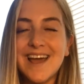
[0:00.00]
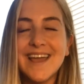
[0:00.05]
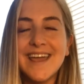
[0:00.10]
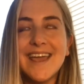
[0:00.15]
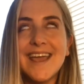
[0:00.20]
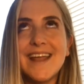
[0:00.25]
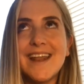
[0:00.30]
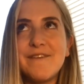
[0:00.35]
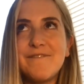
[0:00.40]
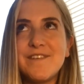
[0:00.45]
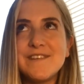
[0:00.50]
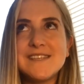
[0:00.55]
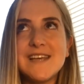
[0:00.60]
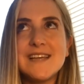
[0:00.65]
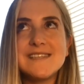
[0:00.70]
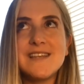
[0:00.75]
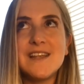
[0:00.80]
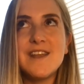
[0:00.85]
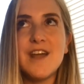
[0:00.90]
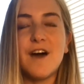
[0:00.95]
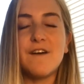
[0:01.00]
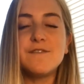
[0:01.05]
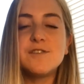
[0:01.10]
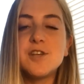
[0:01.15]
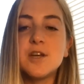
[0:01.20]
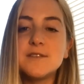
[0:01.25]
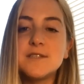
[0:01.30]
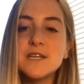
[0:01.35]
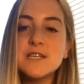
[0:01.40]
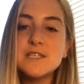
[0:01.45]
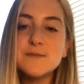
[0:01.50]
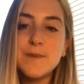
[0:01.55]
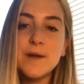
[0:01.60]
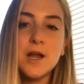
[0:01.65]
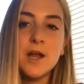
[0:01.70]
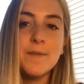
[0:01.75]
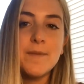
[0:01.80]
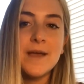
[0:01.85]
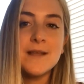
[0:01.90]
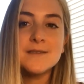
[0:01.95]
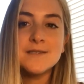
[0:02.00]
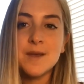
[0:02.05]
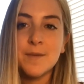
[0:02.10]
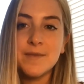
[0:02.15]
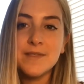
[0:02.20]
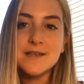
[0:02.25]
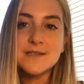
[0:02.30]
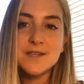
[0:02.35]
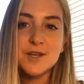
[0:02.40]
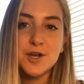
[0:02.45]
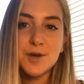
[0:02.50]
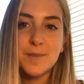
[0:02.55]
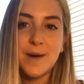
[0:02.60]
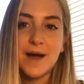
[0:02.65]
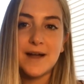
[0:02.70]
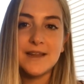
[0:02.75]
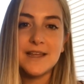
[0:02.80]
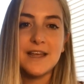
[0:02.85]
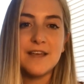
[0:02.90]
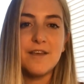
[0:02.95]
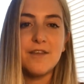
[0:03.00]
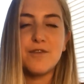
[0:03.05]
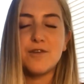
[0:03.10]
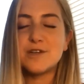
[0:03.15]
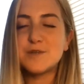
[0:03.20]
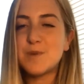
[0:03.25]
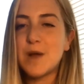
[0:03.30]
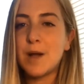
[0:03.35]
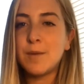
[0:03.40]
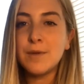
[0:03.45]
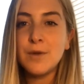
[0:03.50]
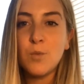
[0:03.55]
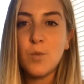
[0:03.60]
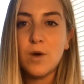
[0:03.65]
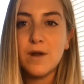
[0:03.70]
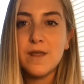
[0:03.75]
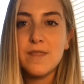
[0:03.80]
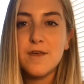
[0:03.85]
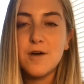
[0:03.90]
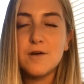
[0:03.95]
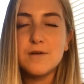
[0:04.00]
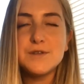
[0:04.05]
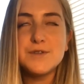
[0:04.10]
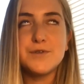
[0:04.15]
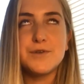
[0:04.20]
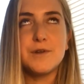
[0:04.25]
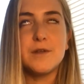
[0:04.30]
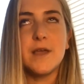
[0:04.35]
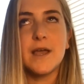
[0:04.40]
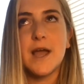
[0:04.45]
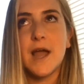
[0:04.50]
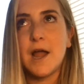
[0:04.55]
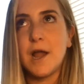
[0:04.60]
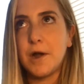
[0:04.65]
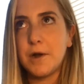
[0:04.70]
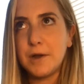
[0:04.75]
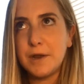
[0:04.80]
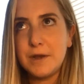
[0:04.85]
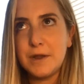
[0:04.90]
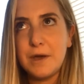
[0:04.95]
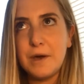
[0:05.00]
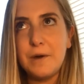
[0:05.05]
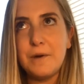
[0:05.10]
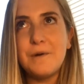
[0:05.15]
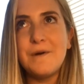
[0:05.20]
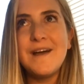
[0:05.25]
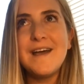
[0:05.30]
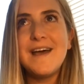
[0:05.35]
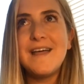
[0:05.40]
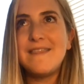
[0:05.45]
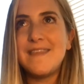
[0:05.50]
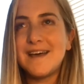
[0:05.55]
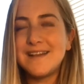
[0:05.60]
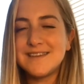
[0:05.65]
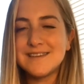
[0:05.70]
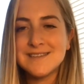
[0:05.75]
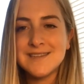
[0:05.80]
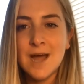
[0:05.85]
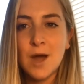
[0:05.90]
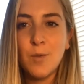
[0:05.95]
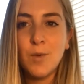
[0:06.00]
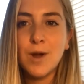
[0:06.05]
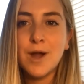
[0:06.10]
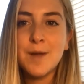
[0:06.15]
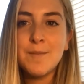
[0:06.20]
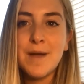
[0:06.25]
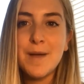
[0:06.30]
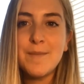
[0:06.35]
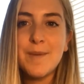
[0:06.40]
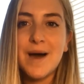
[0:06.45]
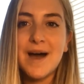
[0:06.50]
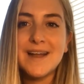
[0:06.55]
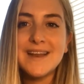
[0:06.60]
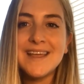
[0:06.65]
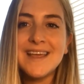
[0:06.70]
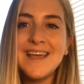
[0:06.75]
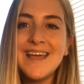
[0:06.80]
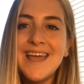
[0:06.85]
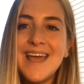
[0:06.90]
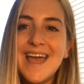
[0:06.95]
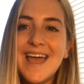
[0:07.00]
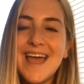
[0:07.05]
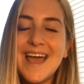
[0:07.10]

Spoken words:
I can't emphasize enough, just experiment some of these in your body. There's probably one of those where you're like, I already know that does not work in my body.